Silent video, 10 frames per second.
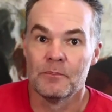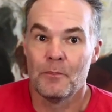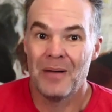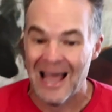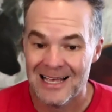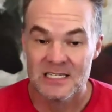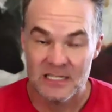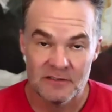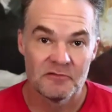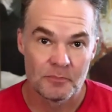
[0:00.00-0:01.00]

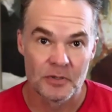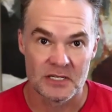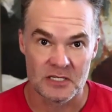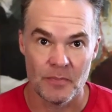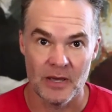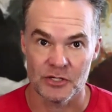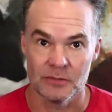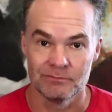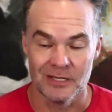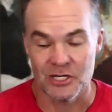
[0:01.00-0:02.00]
Passive
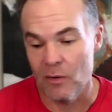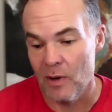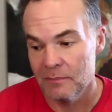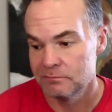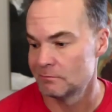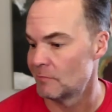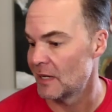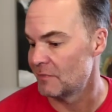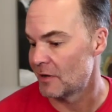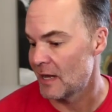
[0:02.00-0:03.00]
participation. They show up,
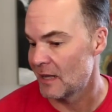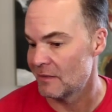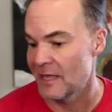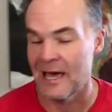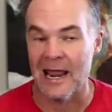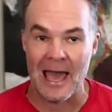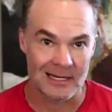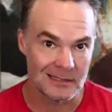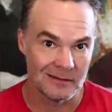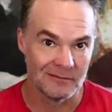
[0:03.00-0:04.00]
but they're not that
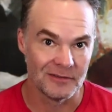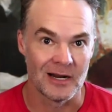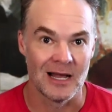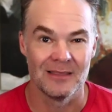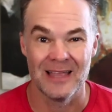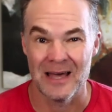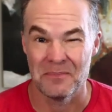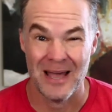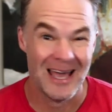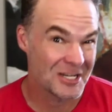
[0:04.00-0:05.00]
active. They're not
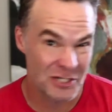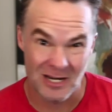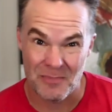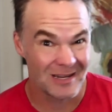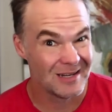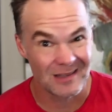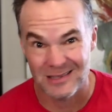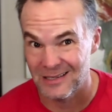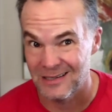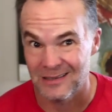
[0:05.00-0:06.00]
that passionate about
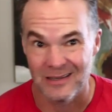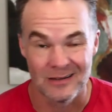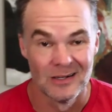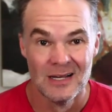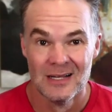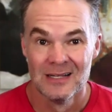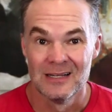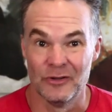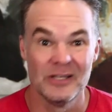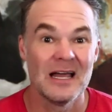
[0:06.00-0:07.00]
anything. They're
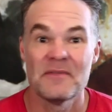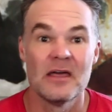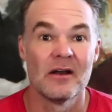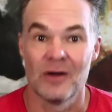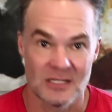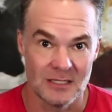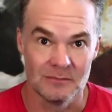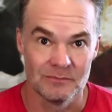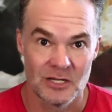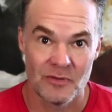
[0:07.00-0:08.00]
really not that
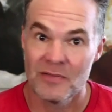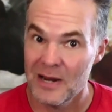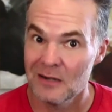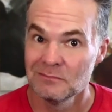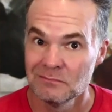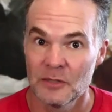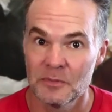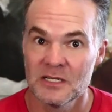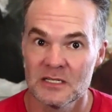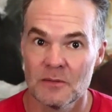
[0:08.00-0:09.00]
interested. So they're there, they're
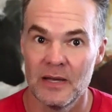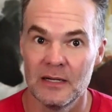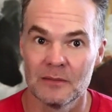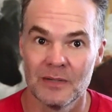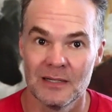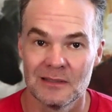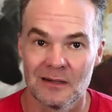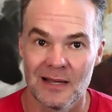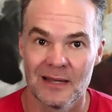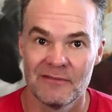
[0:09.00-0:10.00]
participating, but
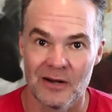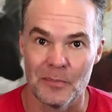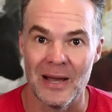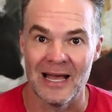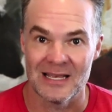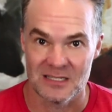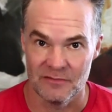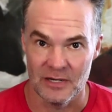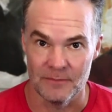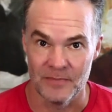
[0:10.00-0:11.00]
they're kind of very
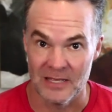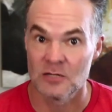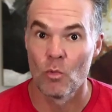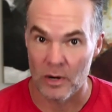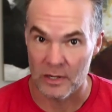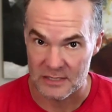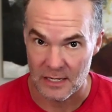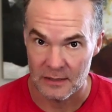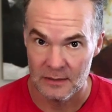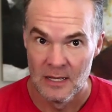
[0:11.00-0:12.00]
passive in it. That's a warning
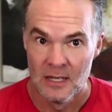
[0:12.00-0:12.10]
sign.